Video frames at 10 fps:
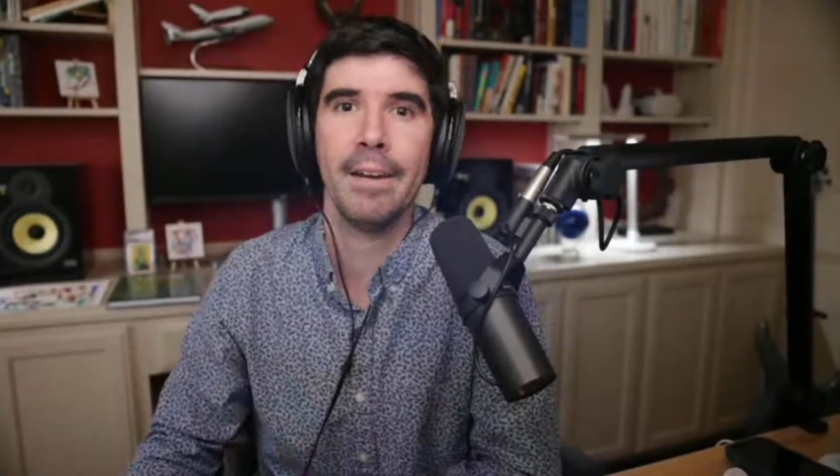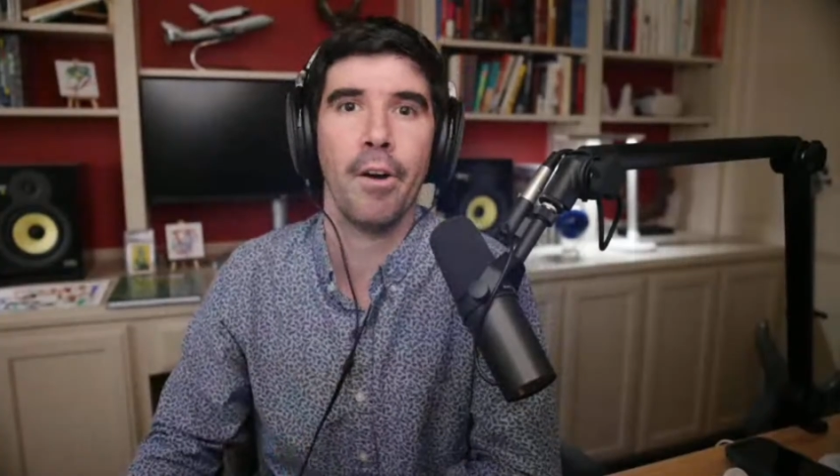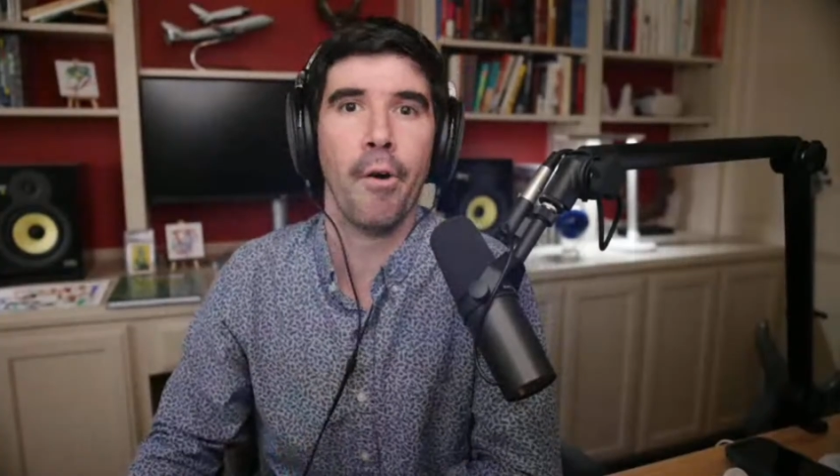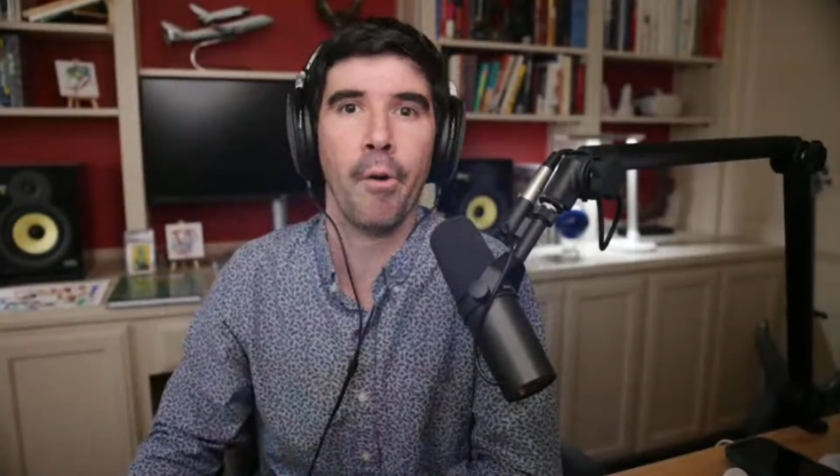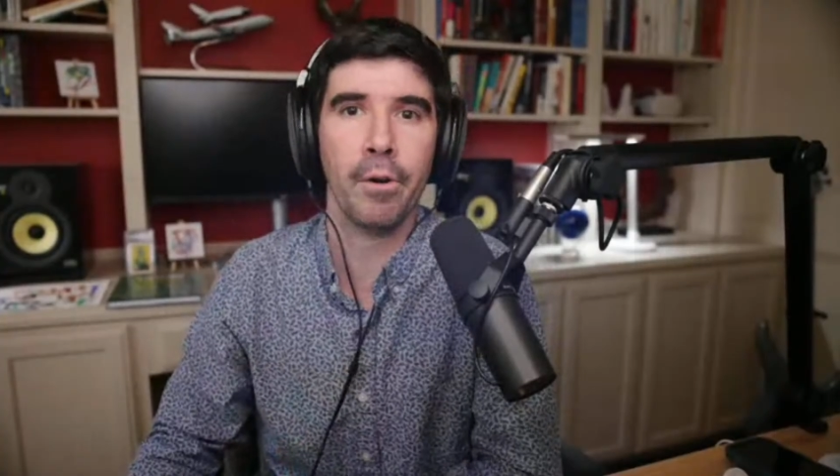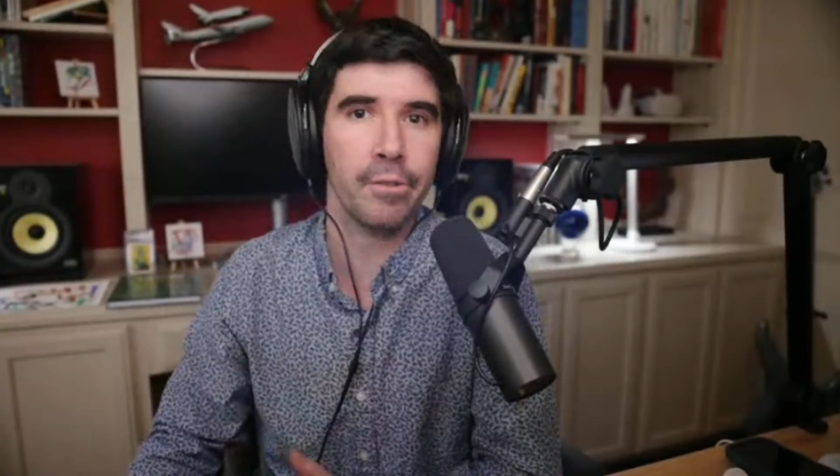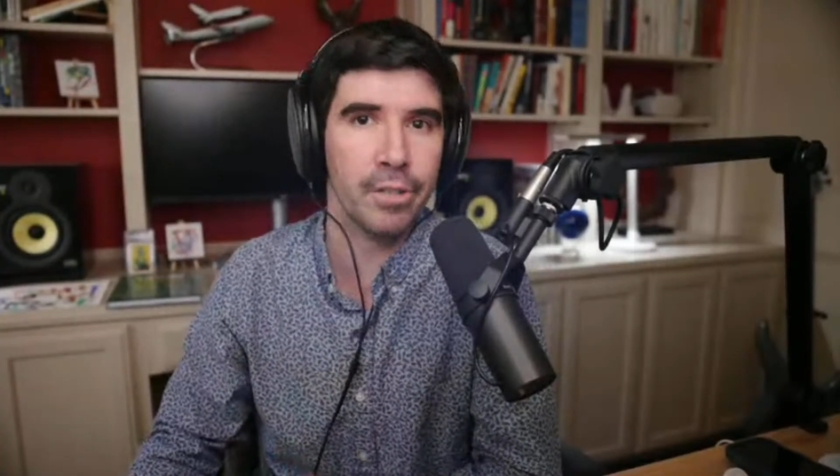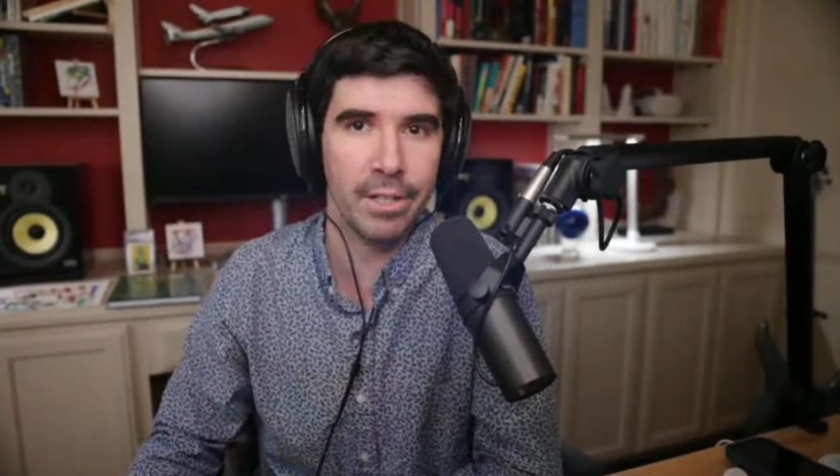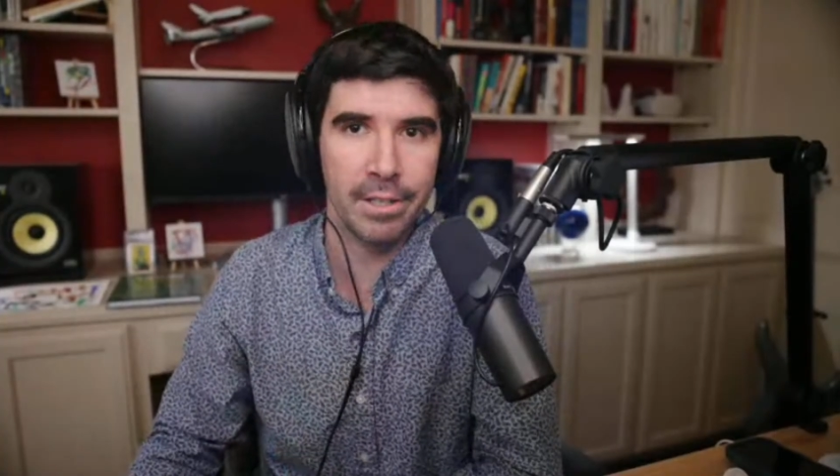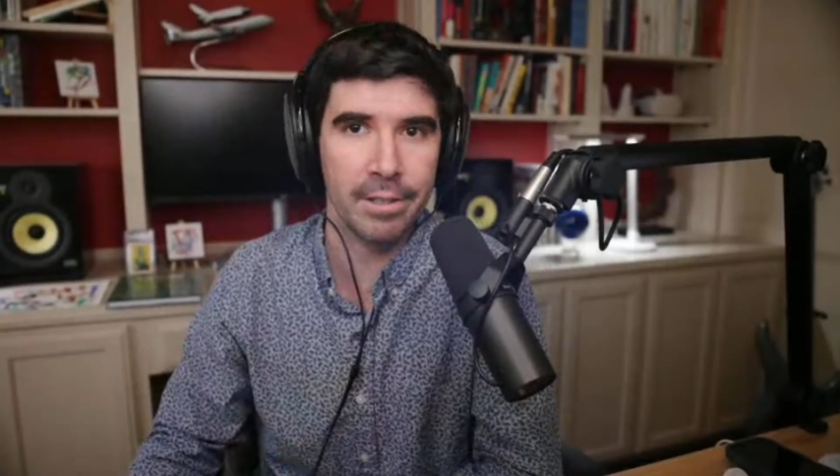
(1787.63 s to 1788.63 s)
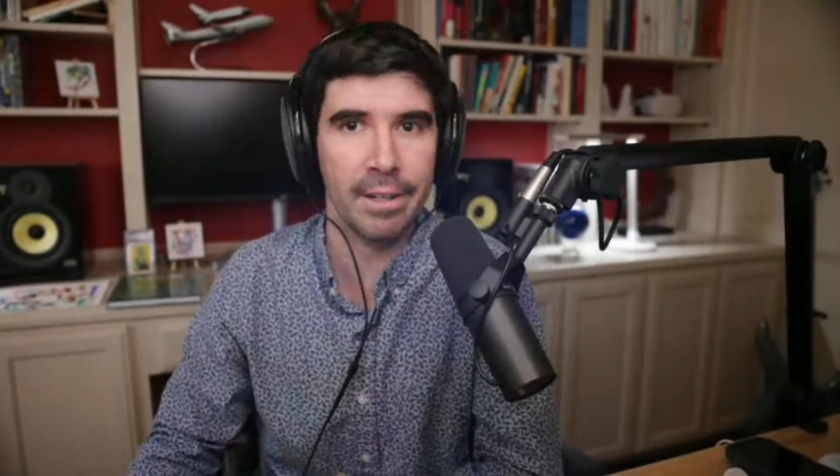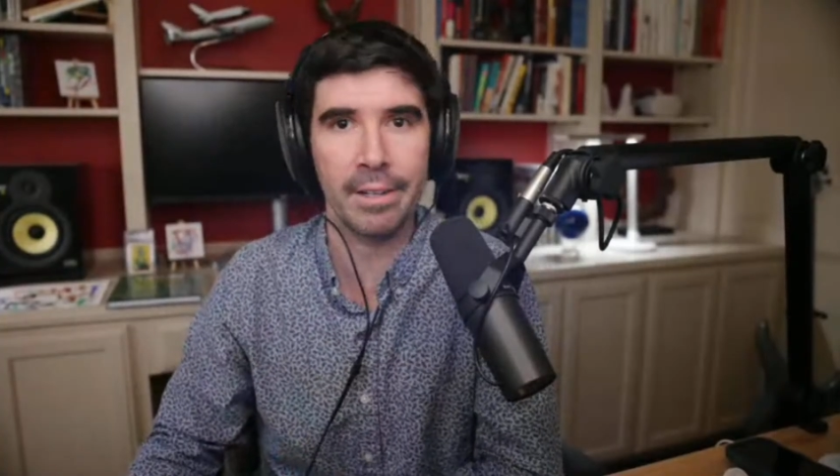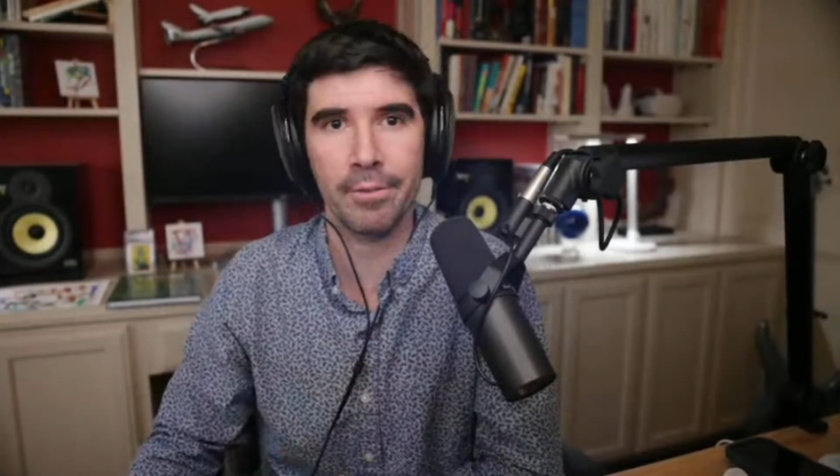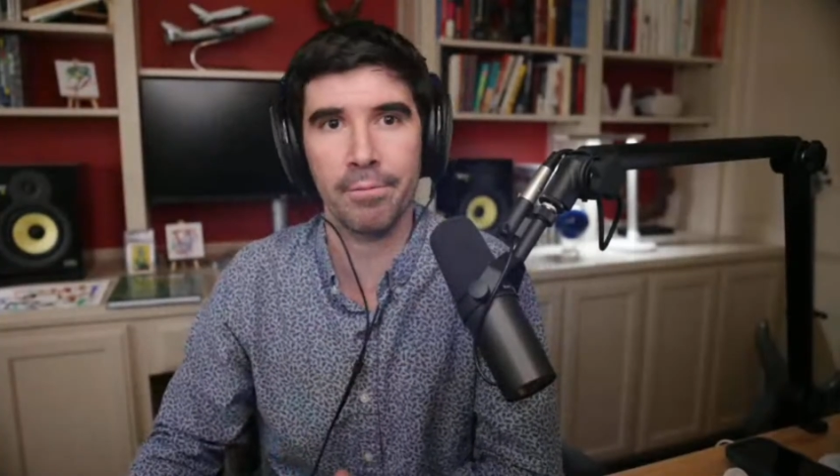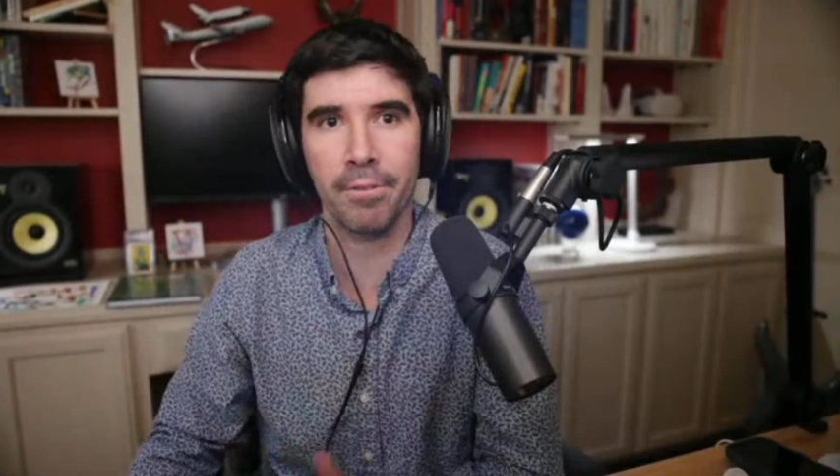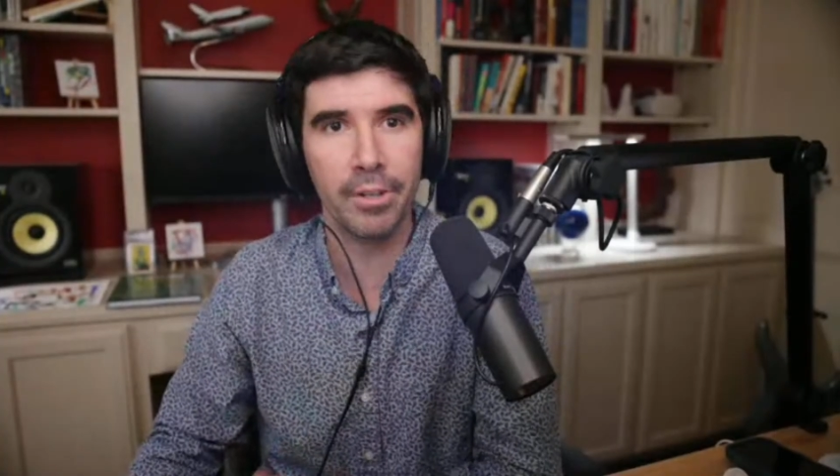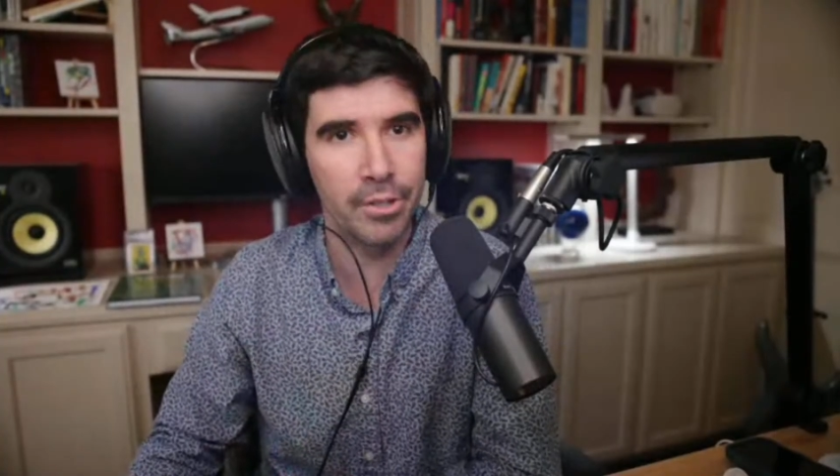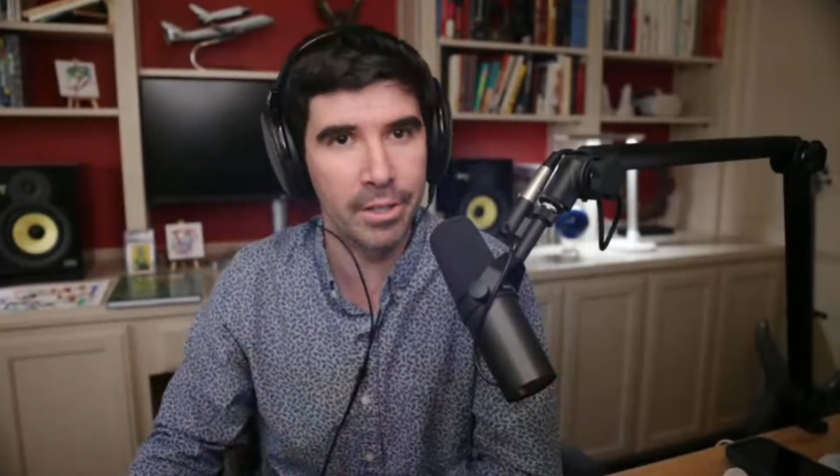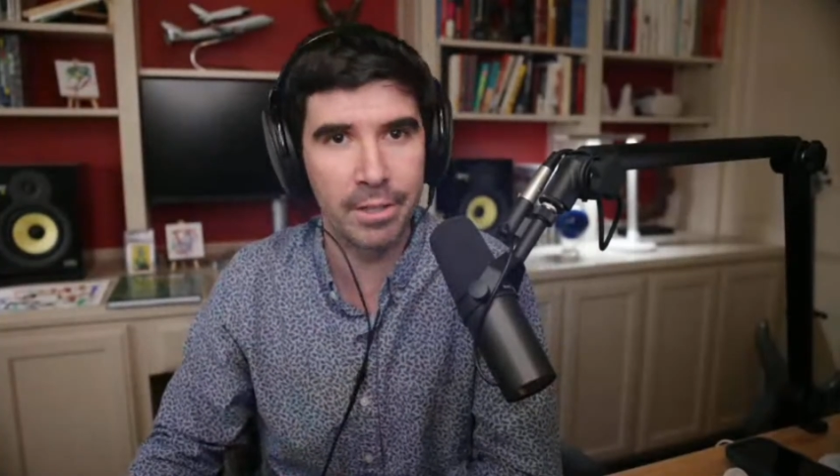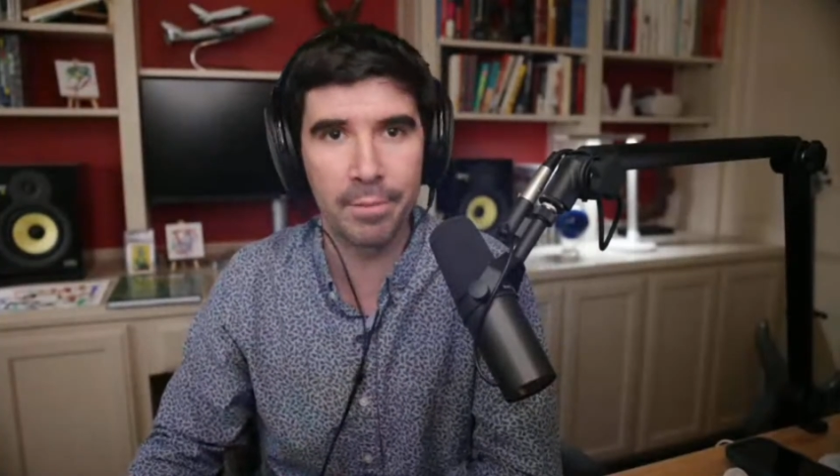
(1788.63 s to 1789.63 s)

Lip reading: oil changes leading to flushes,